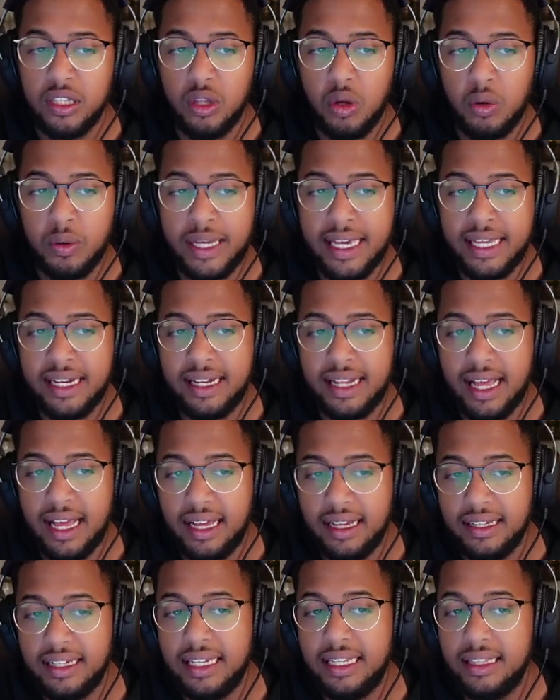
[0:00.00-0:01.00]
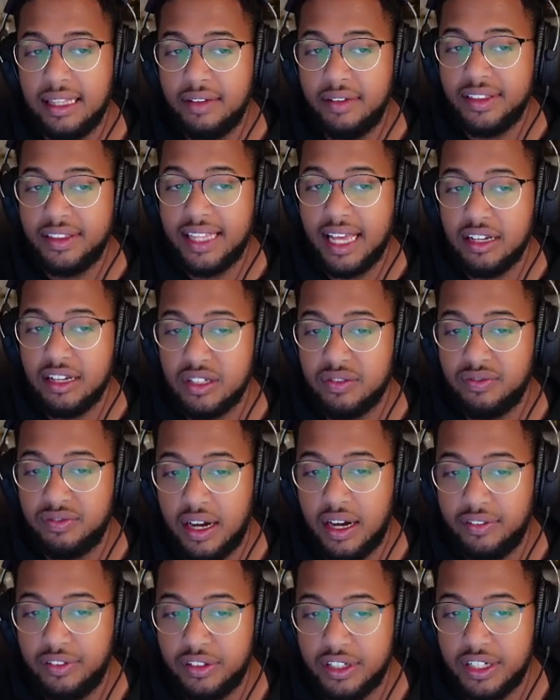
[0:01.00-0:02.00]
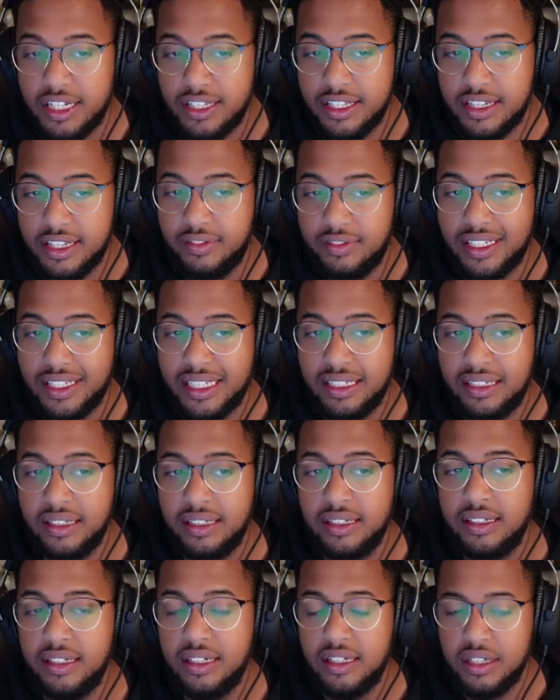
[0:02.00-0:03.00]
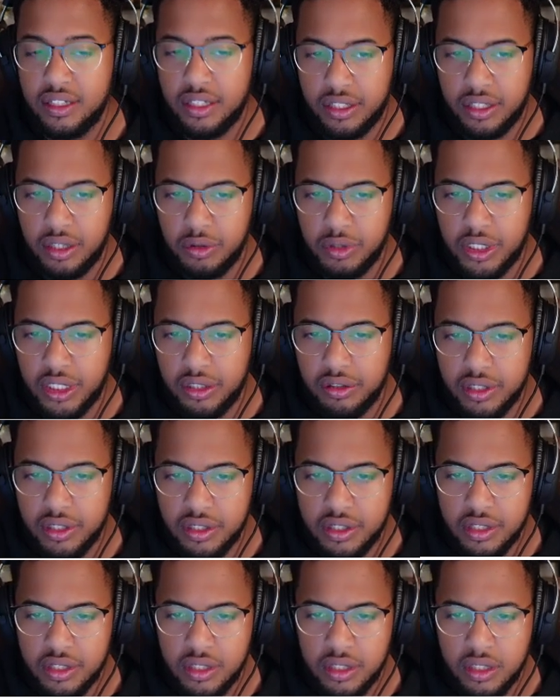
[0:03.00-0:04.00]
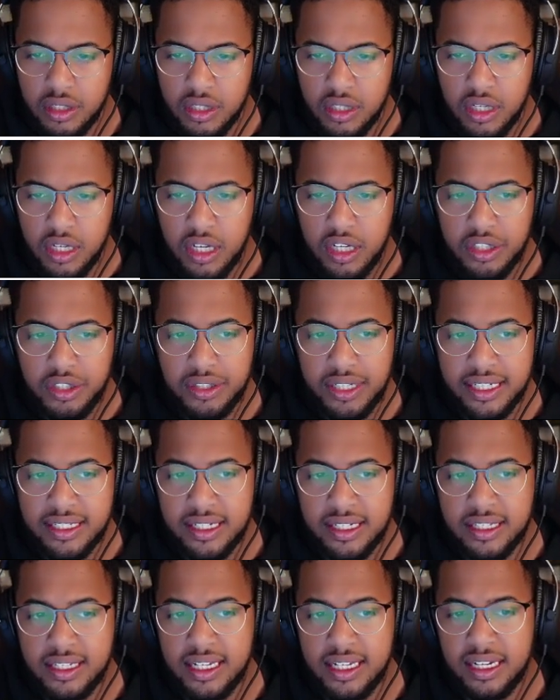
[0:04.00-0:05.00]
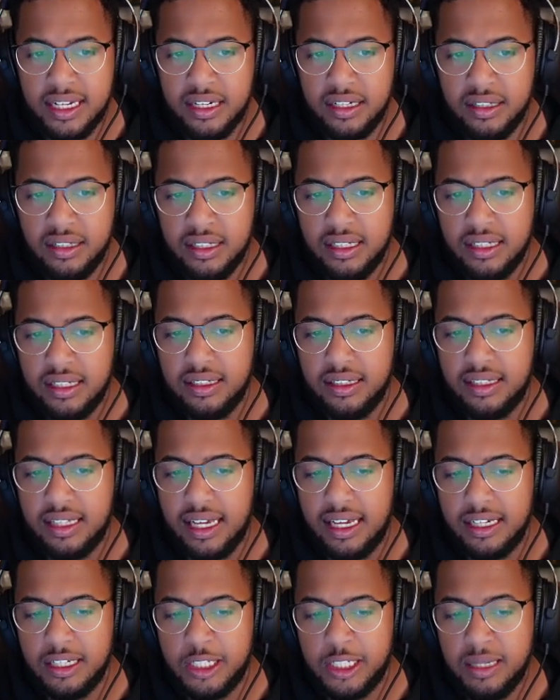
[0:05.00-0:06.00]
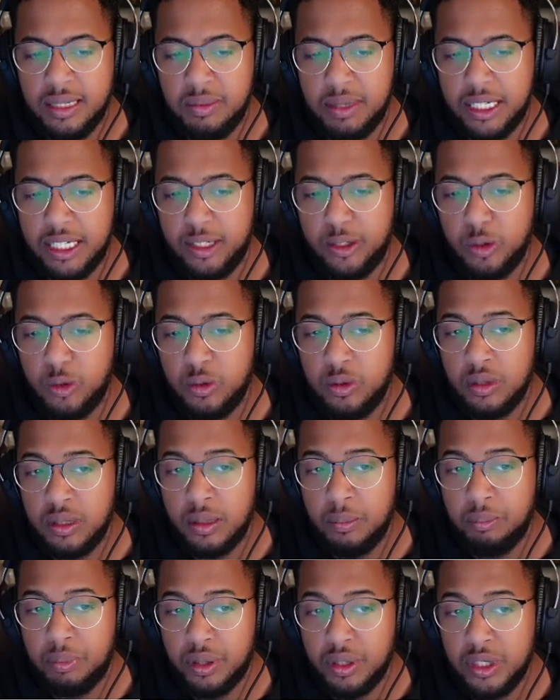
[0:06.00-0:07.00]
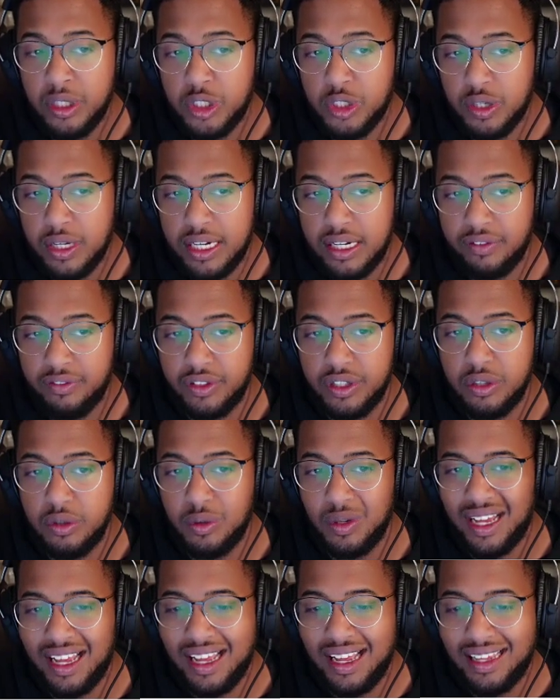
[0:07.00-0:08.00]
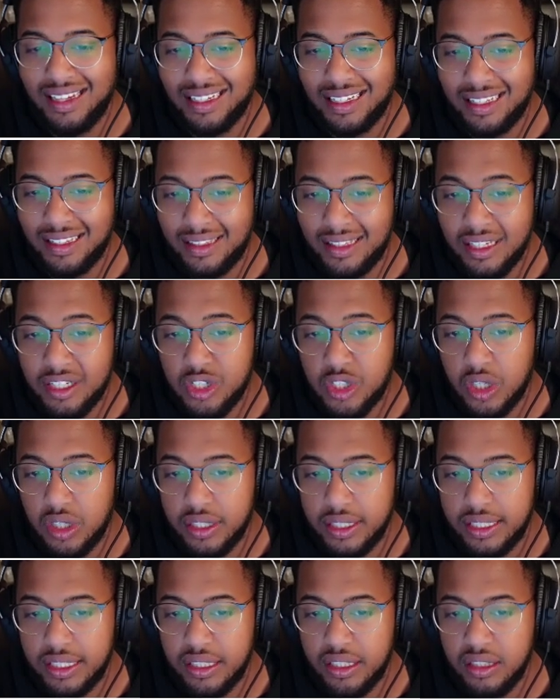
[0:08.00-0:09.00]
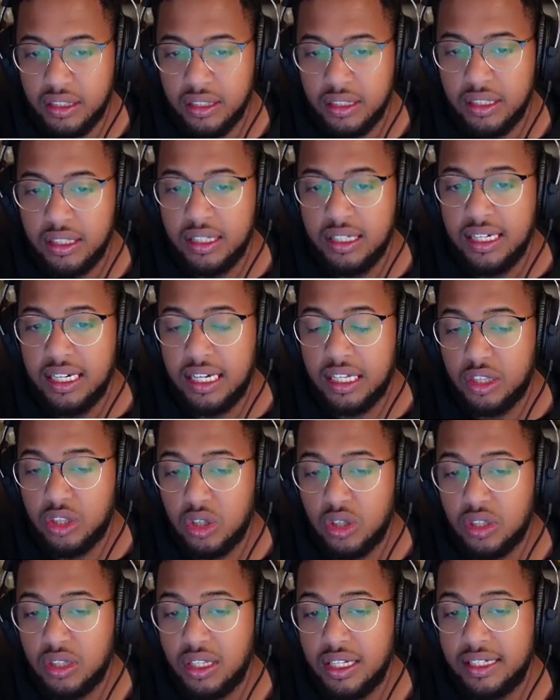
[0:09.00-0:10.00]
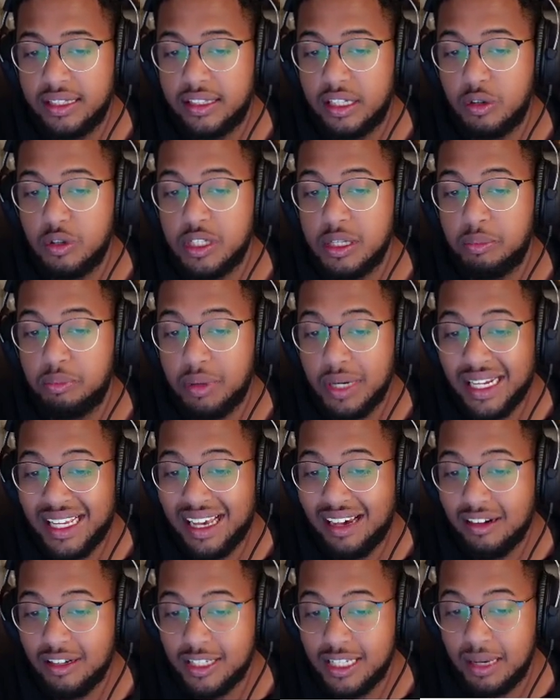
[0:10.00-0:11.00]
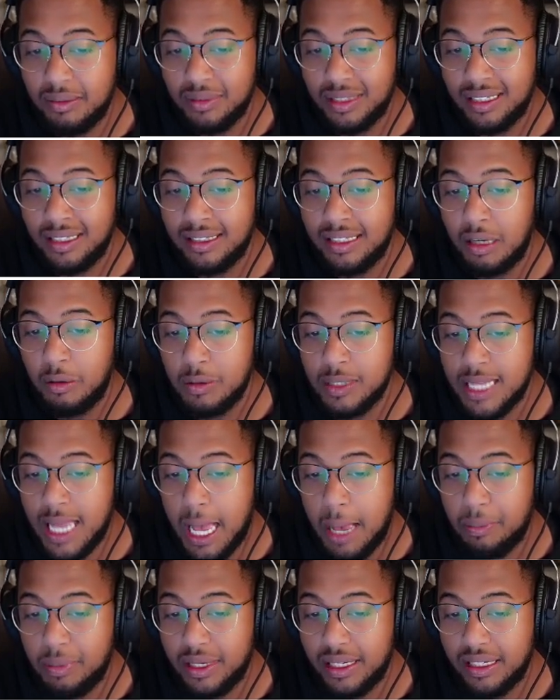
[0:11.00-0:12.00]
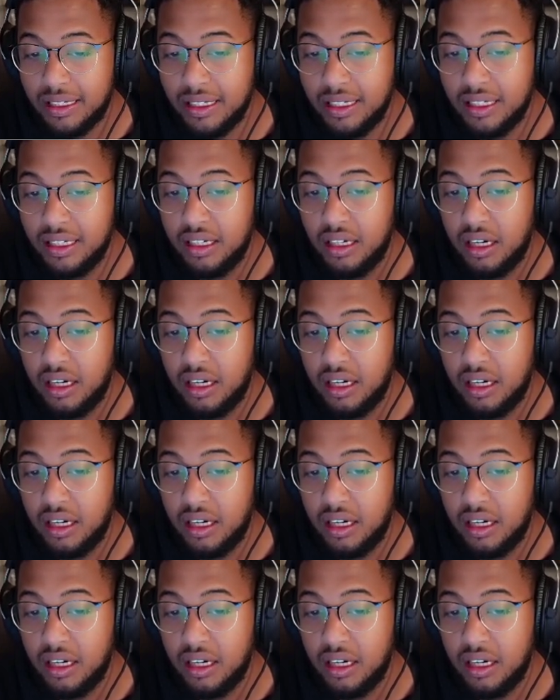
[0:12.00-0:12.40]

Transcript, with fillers: located at eleven thousand five hundred seventy Satoshi units. You guys could see here that Shiba Inu, per TradingView and this chart here, it looked like there was a breakout attempt that was happening